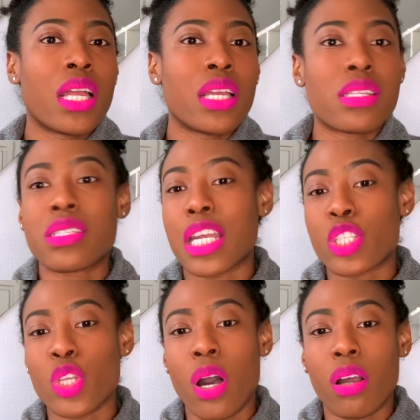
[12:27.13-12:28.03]

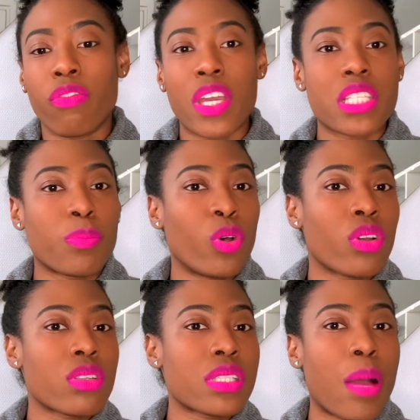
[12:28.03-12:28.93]
TikTok, Facebook,
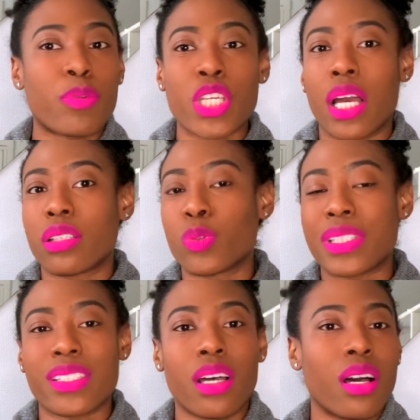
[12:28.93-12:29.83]
Snapchat,
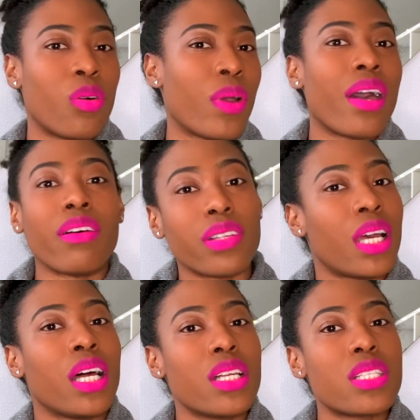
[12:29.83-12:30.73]
Twitter, wherever
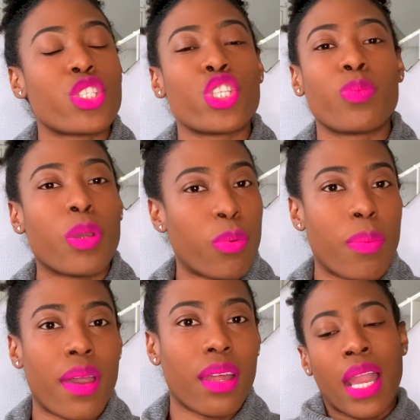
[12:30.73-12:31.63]
else. Just be
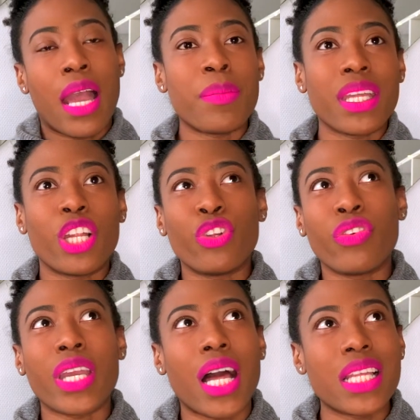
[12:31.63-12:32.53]
prepared. I mean, and the
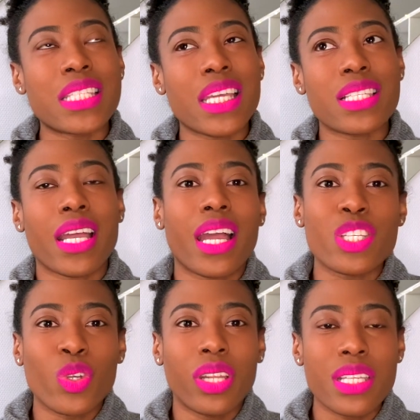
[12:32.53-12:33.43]
reality is, like, I
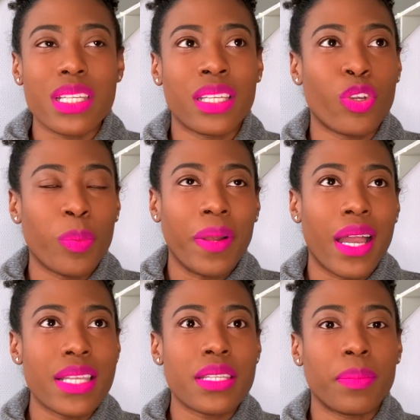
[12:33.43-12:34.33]
saw this in the reply.
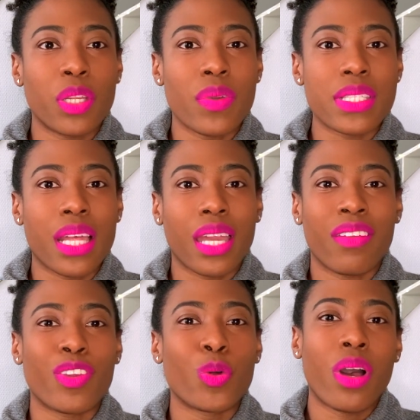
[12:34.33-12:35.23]
Somebody was like, if
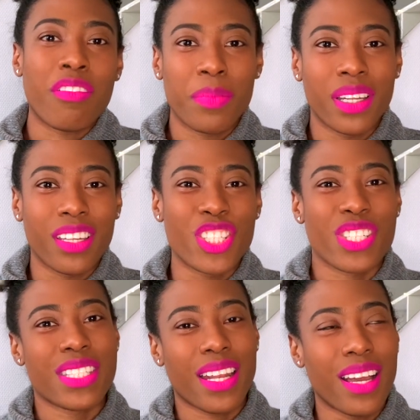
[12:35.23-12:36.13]
you don't have money, just
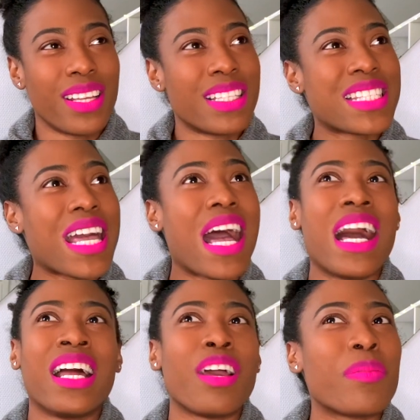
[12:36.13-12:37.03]
say that.
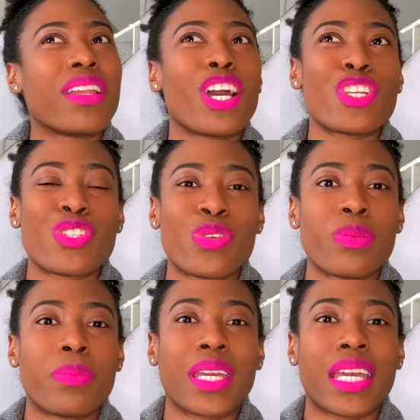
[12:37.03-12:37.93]
And I mean, that's true,
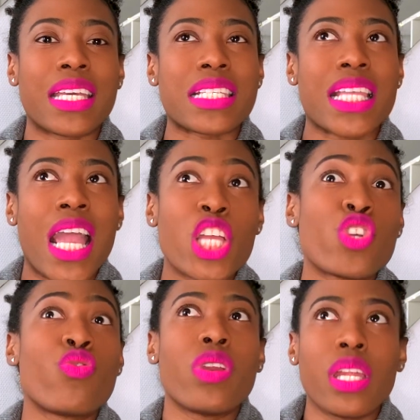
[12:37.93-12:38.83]
because to
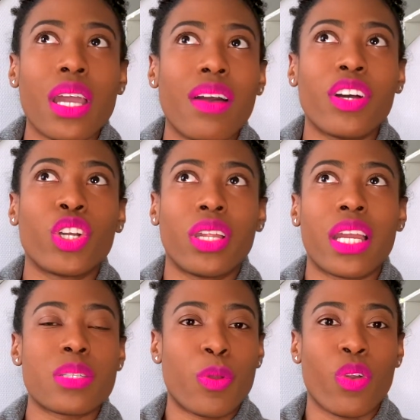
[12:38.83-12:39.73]
really have a good
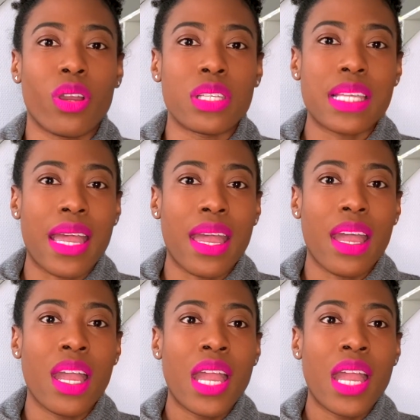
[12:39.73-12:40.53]
experience here